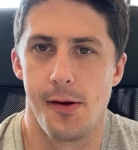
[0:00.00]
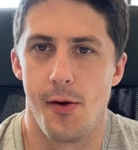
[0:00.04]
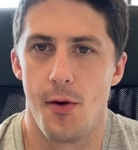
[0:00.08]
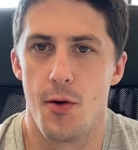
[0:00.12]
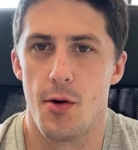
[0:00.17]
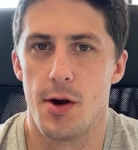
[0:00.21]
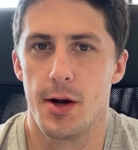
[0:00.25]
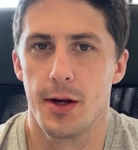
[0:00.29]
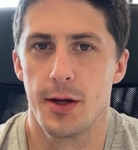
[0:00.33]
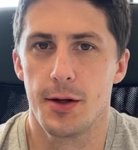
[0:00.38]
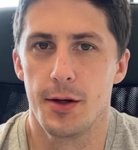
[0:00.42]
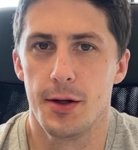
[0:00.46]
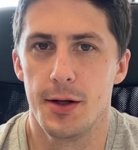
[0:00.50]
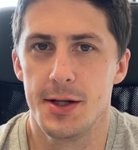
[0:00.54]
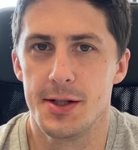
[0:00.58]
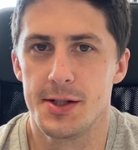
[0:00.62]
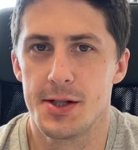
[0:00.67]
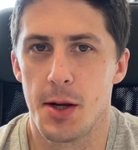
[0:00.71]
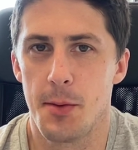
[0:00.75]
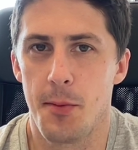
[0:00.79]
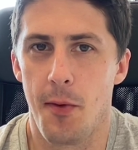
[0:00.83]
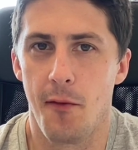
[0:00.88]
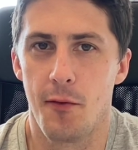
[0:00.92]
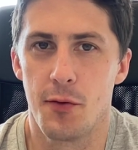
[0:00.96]
All right, guys,
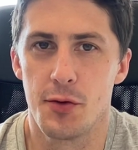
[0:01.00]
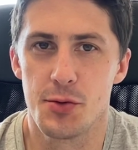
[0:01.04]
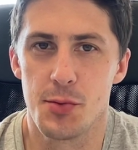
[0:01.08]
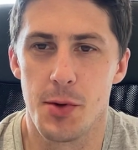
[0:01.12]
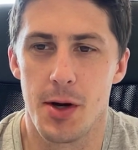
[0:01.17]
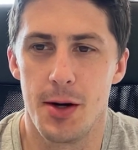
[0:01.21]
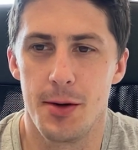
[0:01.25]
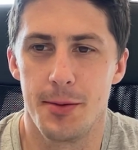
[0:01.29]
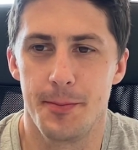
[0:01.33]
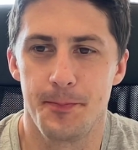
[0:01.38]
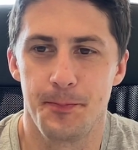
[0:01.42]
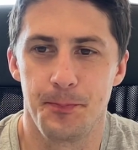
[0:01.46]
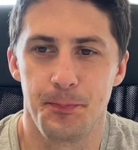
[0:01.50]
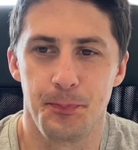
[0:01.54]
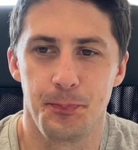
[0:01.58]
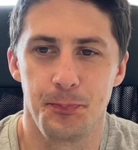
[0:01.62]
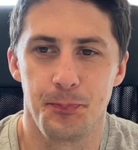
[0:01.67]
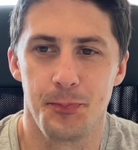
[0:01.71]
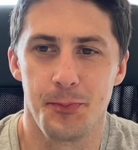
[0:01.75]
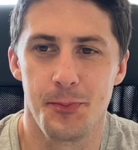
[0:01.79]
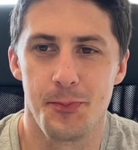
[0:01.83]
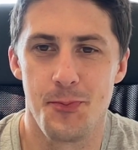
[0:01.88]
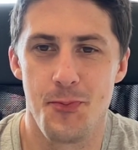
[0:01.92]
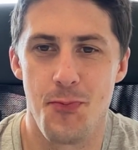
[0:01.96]
hope everyone's well.
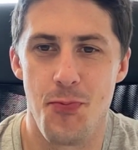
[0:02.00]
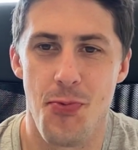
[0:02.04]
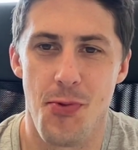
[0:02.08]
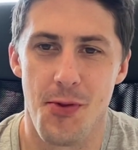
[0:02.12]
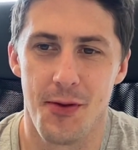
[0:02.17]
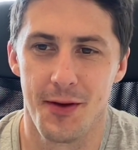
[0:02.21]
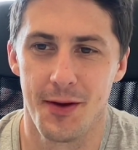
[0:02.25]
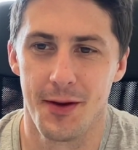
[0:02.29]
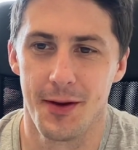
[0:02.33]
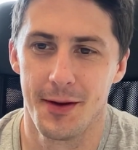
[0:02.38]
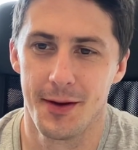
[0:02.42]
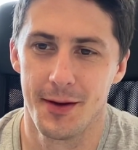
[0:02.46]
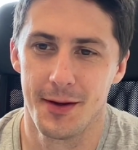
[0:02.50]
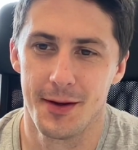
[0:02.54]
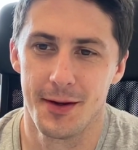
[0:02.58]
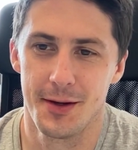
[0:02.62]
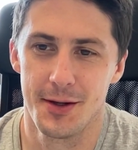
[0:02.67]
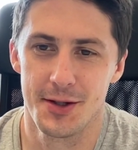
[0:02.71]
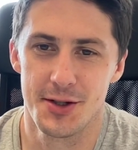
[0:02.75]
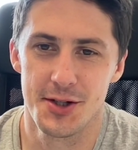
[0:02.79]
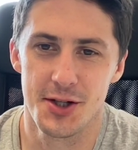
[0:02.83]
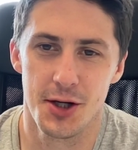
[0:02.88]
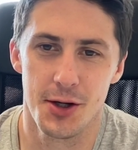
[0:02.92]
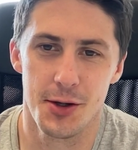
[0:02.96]

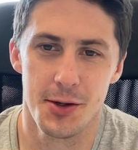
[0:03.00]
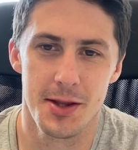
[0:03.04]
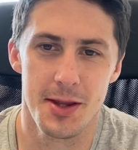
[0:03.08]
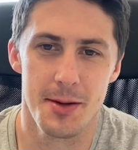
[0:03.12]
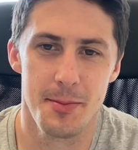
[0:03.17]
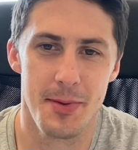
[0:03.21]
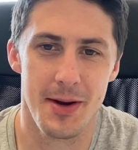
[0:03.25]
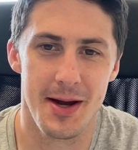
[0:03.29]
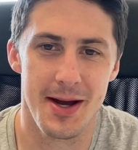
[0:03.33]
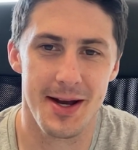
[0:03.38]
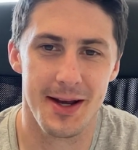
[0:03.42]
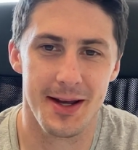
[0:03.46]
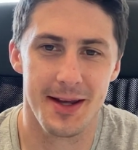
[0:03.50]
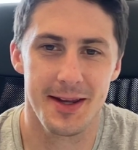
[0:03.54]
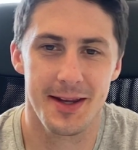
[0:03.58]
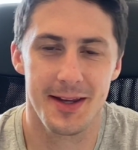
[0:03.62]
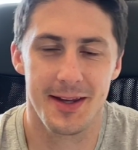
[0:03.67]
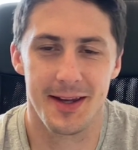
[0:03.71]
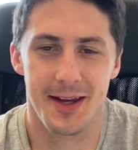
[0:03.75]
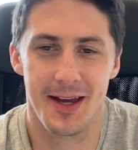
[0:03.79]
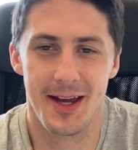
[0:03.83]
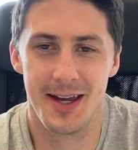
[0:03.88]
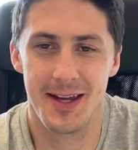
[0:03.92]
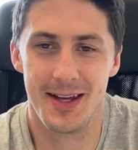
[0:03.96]
Guitar in the back,
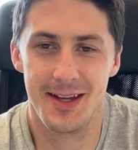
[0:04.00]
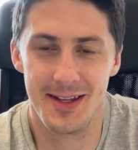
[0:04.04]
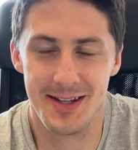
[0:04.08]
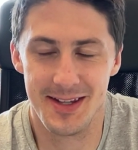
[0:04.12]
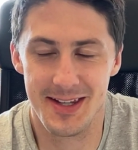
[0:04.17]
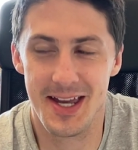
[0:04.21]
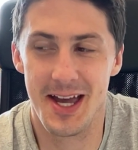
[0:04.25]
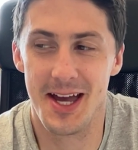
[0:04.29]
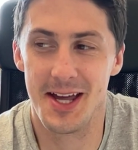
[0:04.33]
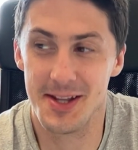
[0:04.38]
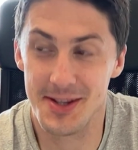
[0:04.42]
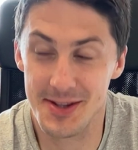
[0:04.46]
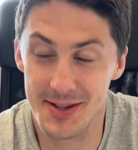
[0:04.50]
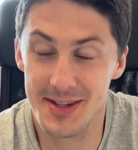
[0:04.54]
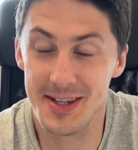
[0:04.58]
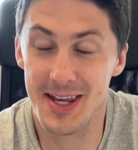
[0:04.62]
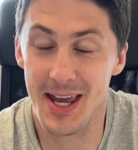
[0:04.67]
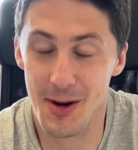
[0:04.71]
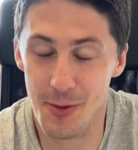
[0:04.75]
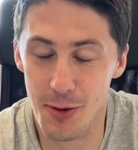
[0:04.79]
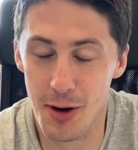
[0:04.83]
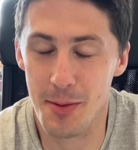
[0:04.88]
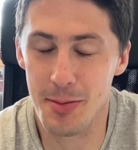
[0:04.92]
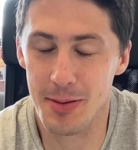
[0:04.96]
eh? Yeah,
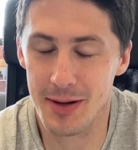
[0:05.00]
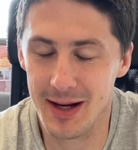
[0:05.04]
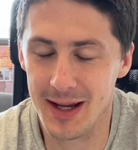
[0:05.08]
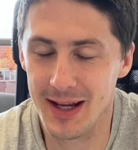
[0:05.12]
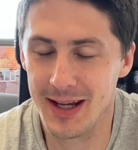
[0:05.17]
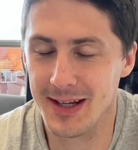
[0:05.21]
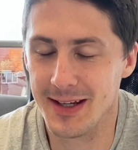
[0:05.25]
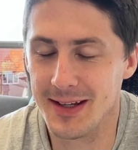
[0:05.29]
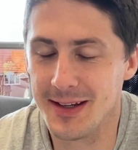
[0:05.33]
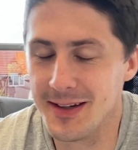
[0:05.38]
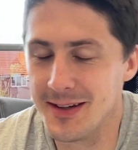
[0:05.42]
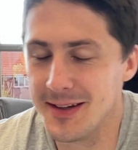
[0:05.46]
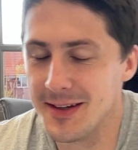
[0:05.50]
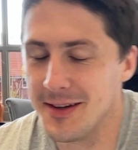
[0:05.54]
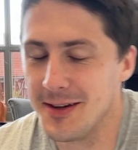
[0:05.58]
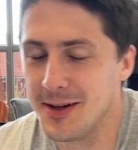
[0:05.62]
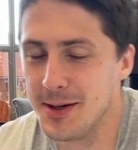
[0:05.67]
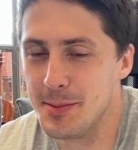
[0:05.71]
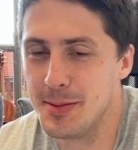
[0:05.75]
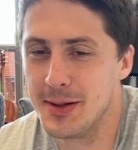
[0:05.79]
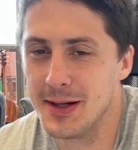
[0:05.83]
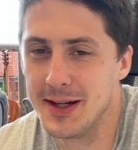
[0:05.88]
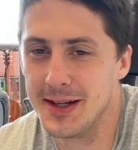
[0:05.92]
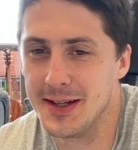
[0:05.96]
I play.
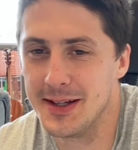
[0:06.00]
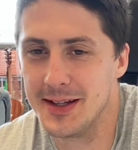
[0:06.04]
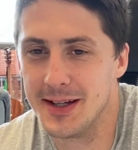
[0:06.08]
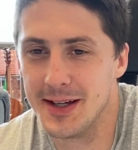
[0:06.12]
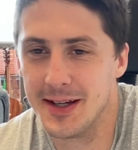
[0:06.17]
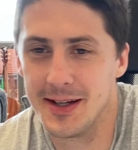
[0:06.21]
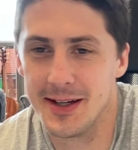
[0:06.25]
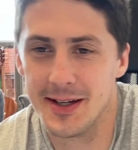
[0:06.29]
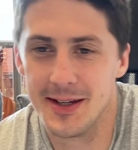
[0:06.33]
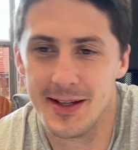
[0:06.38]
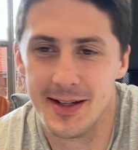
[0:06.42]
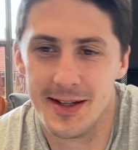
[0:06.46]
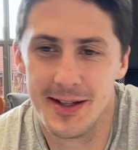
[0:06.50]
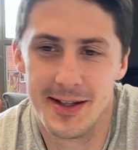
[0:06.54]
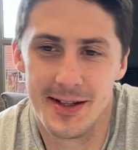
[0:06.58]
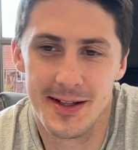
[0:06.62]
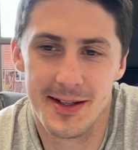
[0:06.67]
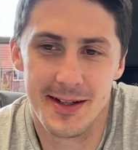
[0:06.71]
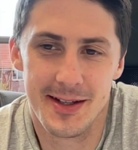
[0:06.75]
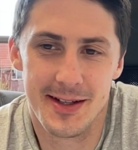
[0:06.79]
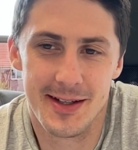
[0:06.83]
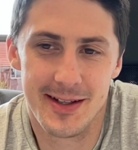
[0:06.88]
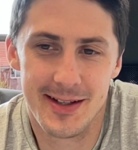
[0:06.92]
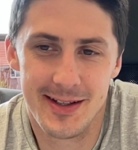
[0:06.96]
I play, yeah.
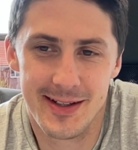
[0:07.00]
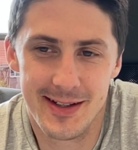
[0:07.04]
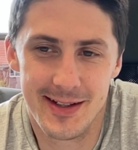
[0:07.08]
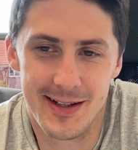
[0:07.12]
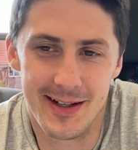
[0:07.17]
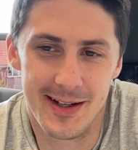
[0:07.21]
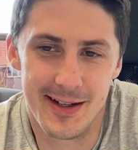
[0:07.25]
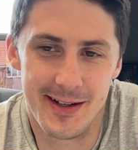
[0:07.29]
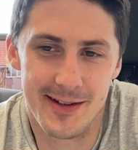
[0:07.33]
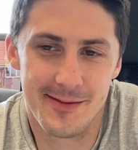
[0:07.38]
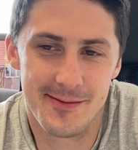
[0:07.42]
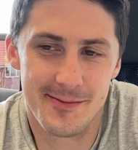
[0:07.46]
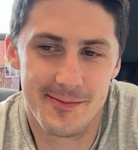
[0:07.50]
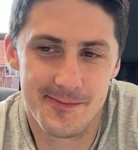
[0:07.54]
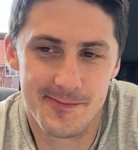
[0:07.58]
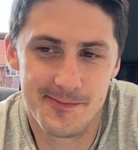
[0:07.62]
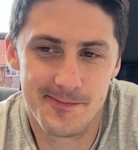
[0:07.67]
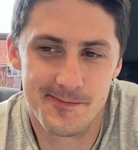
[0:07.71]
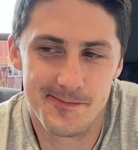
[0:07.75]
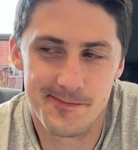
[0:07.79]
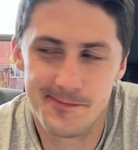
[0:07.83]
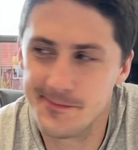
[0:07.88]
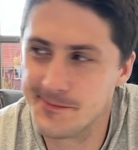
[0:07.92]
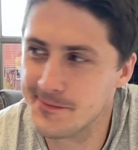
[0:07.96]
Yeah.
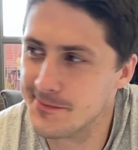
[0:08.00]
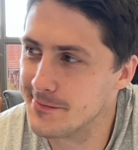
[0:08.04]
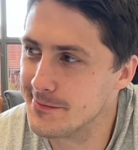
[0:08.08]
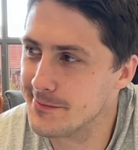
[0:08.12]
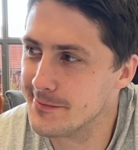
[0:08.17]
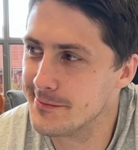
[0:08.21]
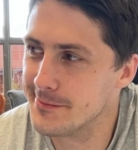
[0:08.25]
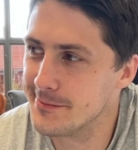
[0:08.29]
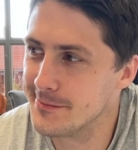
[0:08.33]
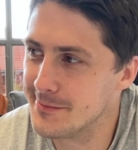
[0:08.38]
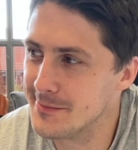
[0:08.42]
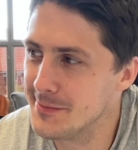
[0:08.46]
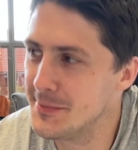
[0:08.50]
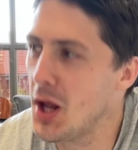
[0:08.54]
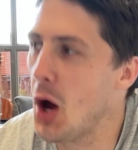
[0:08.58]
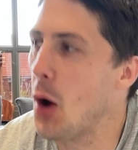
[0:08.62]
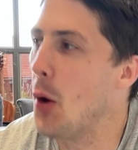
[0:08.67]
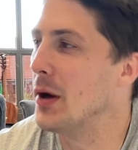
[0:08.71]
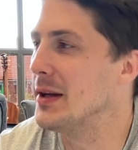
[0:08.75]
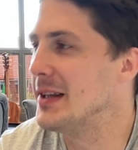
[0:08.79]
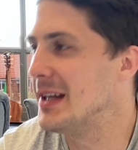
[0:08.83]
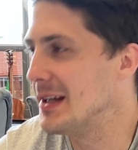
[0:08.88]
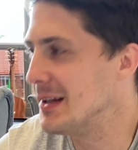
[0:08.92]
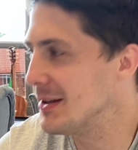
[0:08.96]
No,
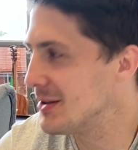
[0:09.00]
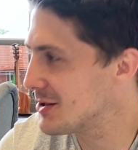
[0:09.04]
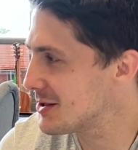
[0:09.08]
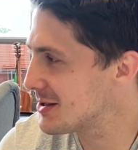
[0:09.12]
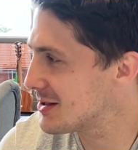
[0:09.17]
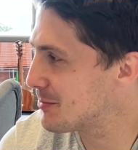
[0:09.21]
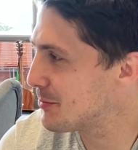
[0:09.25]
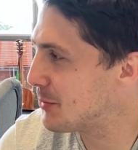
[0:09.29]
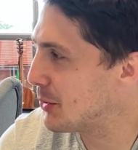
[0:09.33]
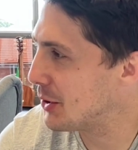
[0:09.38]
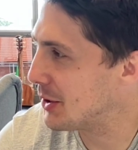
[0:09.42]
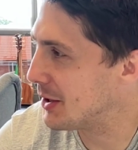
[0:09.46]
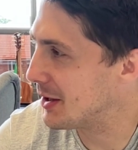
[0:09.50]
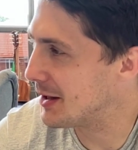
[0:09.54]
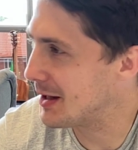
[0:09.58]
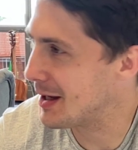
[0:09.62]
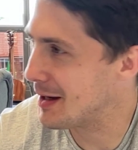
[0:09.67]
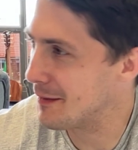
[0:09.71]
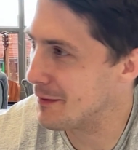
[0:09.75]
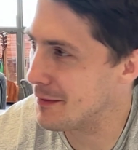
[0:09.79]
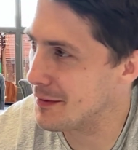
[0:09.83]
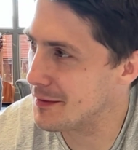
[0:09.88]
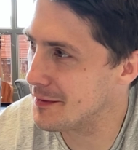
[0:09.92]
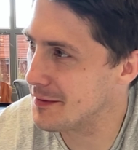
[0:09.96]
I didn't just put it
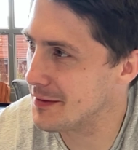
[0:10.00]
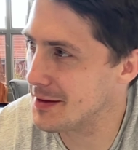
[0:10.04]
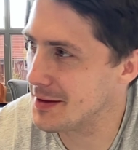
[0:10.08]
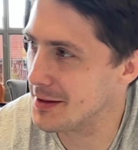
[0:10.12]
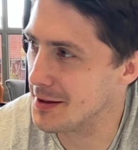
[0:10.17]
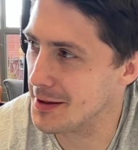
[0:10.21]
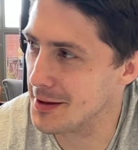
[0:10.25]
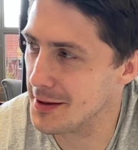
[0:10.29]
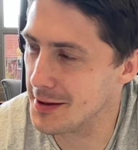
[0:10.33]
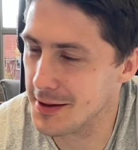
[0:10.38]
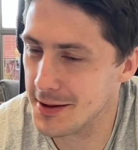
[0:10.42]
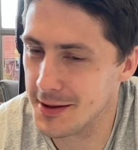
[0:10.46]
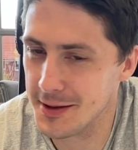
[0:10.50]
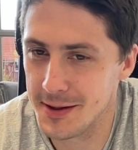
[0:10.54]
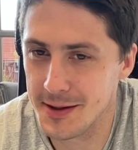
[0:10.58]
there for the video.